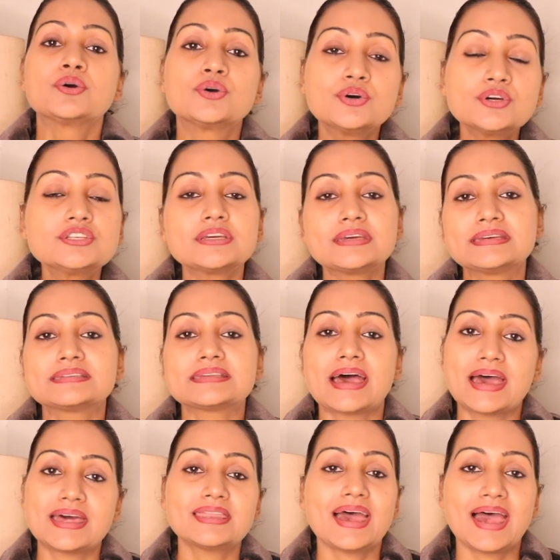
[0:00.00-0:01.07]
good is
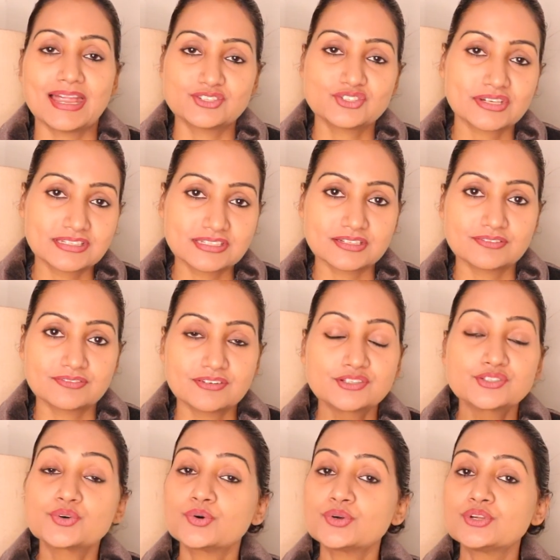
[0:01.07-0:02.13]
an adjective.
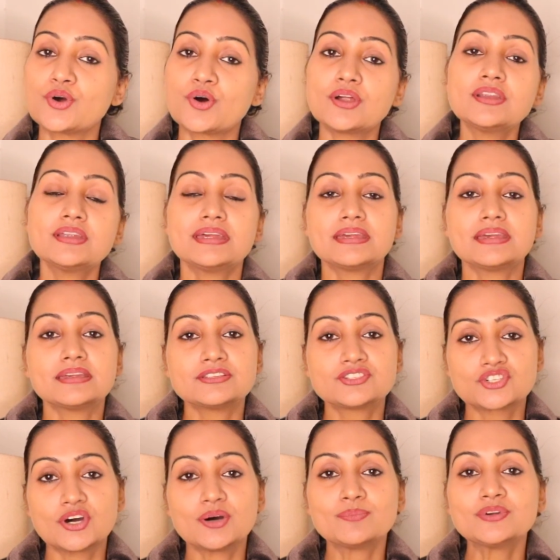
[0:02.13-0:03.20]
So your
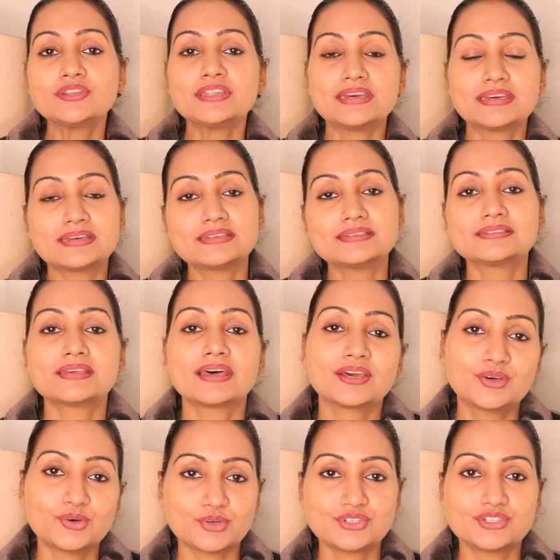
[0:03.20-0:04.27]
German is
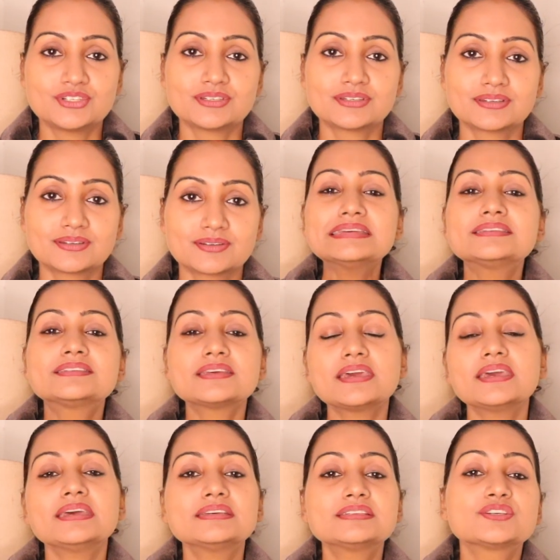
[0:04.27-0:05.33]
good. His
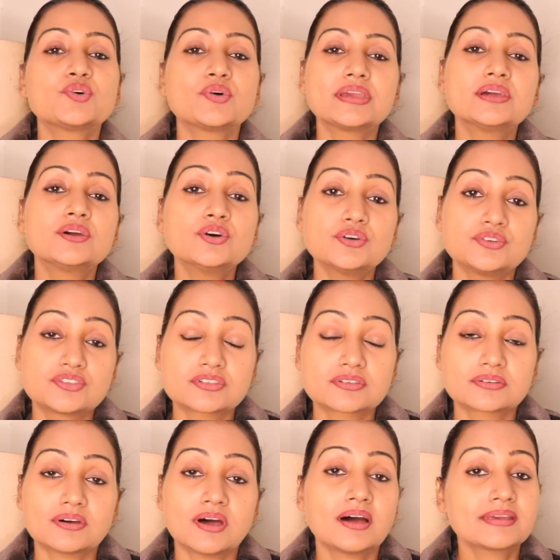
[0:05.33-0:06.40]
day is going good.
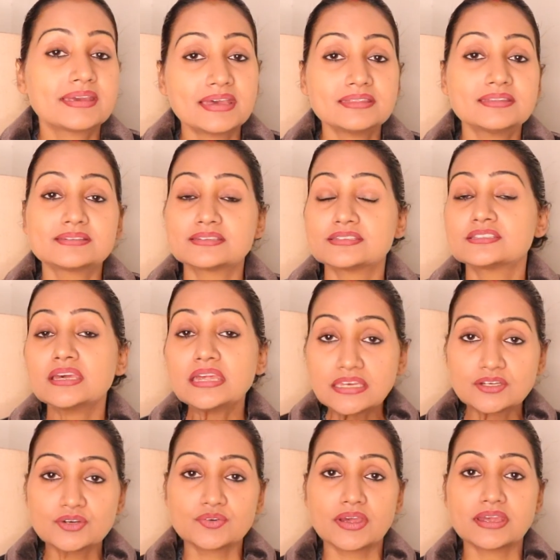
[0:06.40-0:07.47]
Again, this is
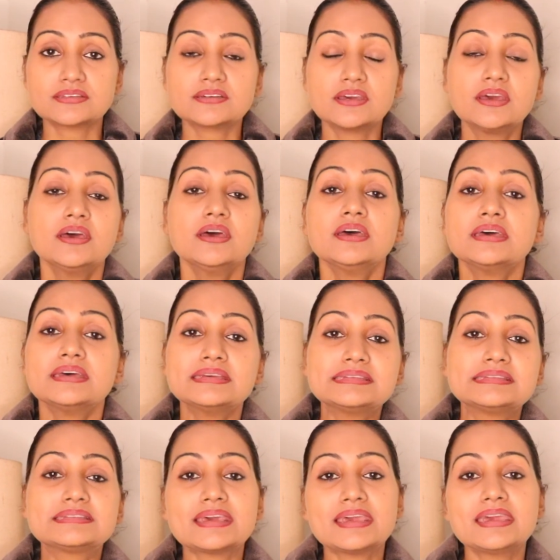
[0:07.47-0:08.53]
incorrect.
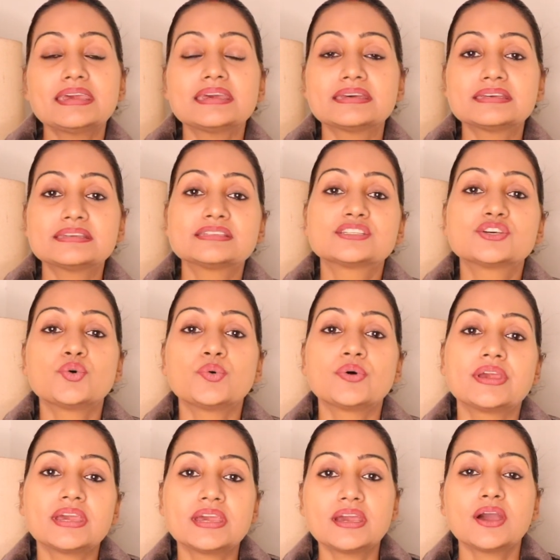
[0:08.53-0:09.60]
His day is
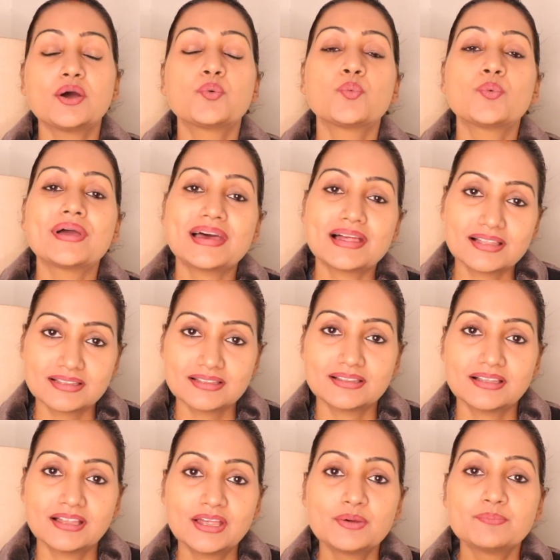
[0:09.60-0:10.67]
going well.
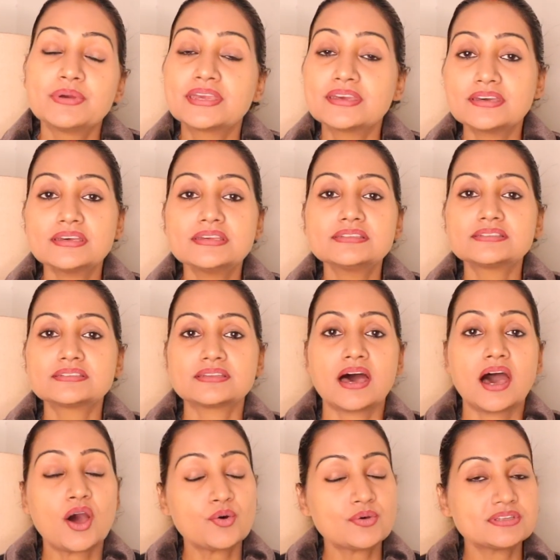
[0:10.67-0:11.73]
Because
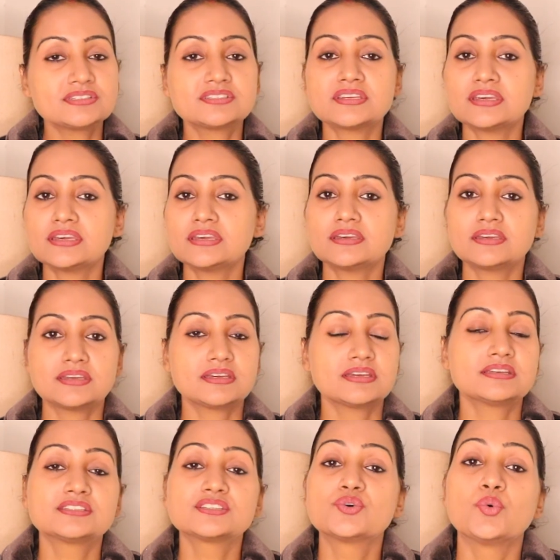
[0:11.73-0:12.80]
how his day
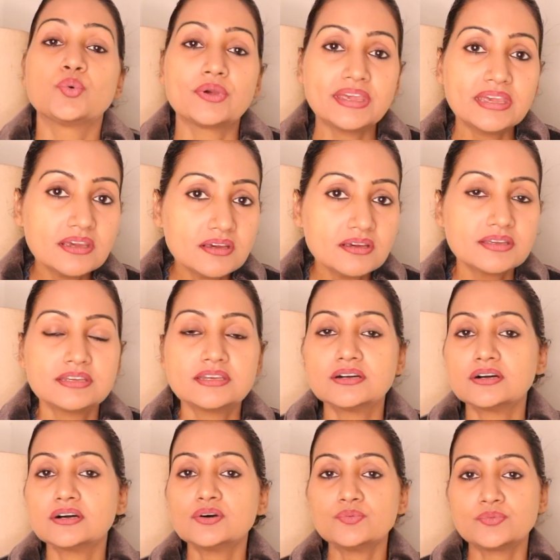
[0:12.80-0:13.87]
is going,
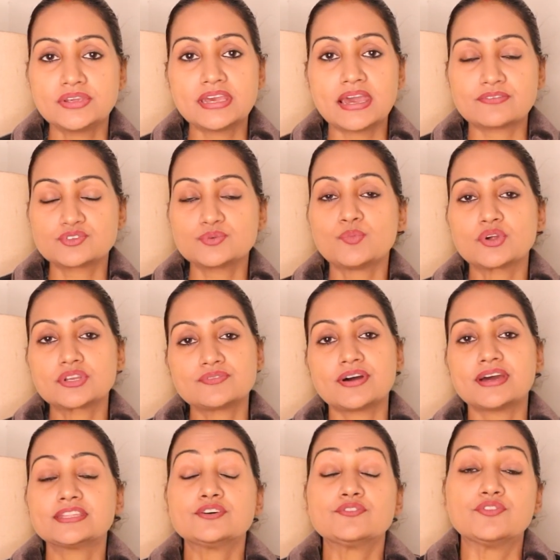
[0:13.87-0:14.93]
here we have to
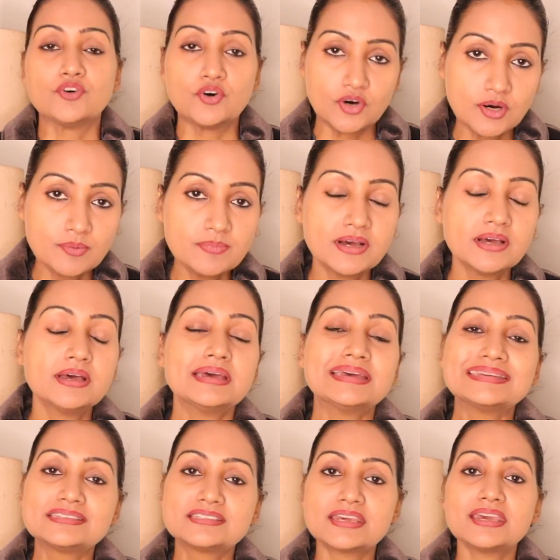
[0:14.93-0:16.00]
modify the verb.
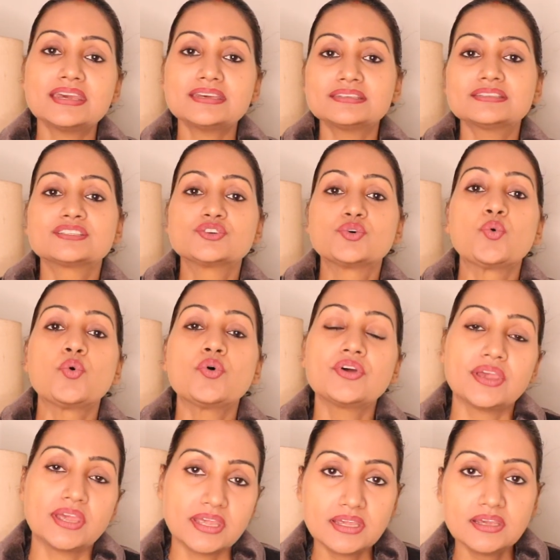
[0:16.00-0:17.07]
His day is
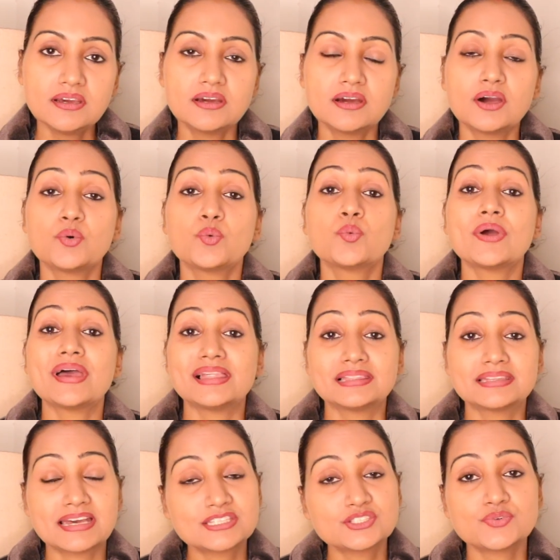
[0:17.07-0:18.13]
going
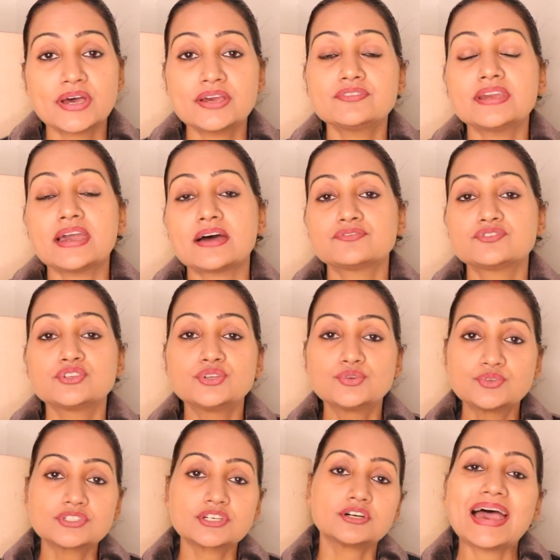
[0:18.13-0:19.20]
well. That's why we have to
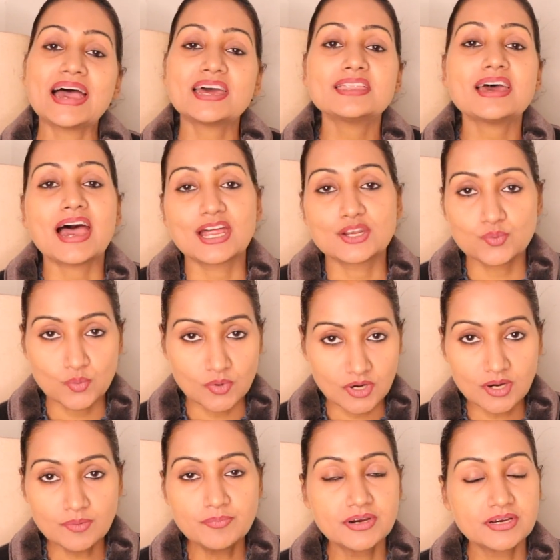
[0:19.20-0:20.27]
use an
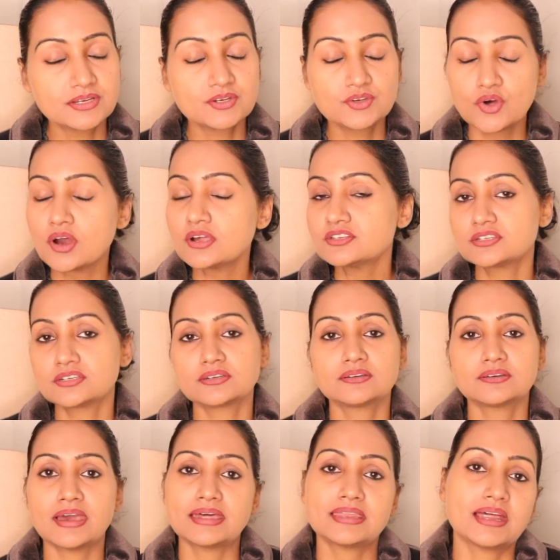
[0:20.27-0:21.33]
adverb, not
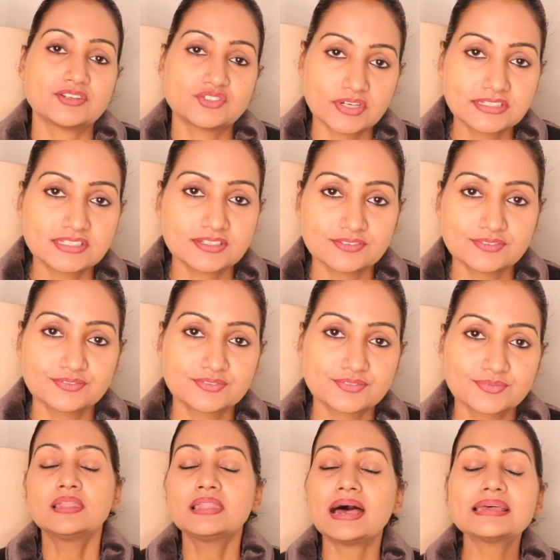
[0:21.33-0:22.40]
an adjective.
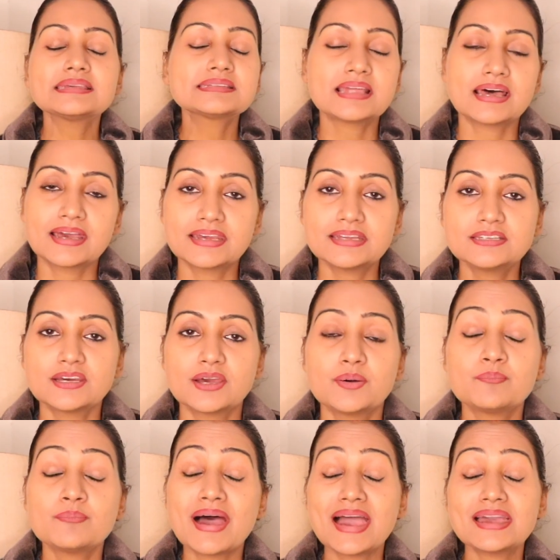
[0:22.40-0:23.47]
Last night,
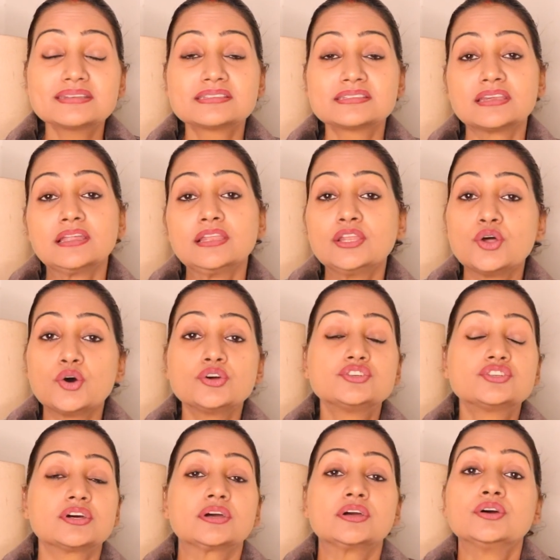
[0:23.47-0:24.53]
Max
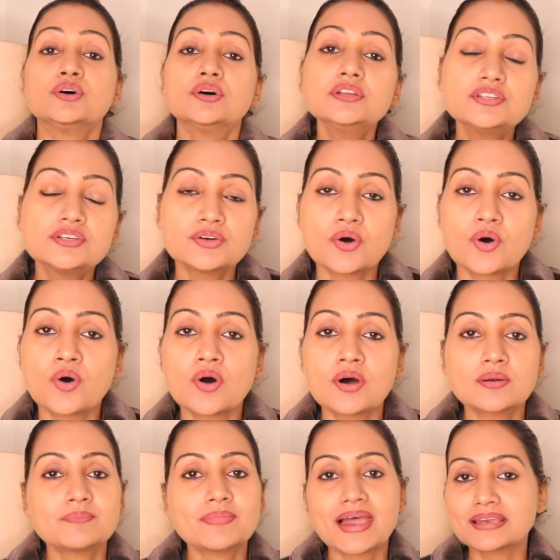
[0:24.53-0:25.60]
looked good
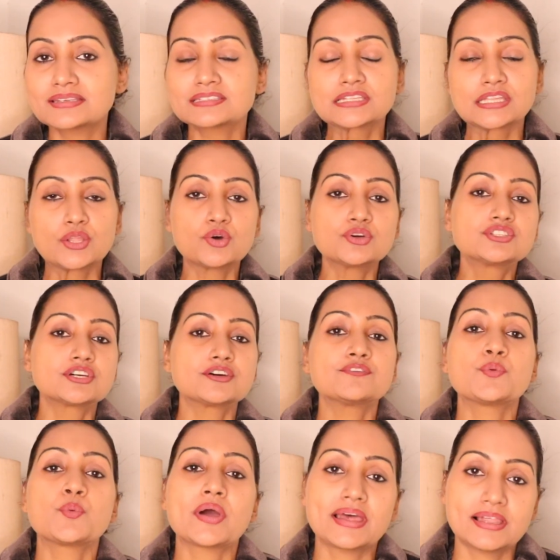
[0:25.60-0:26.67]
or Max looked
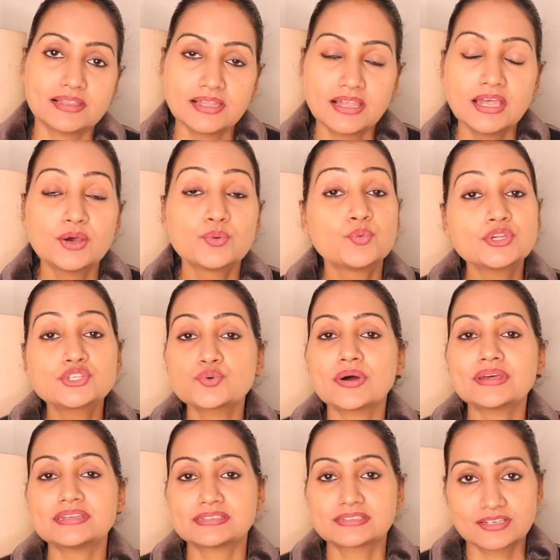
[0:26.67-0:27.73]
well. Which
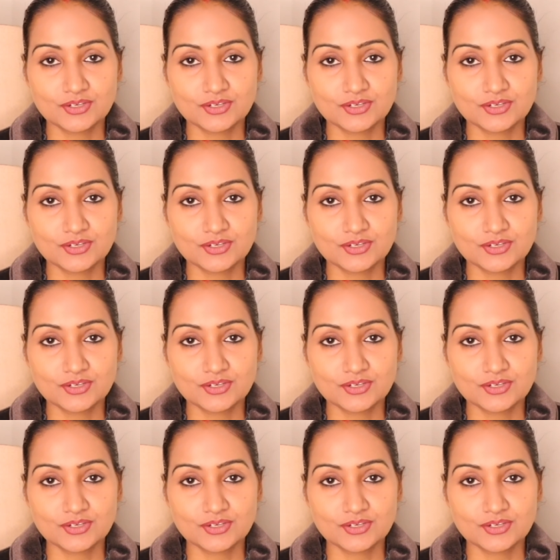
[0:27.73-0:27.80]
one is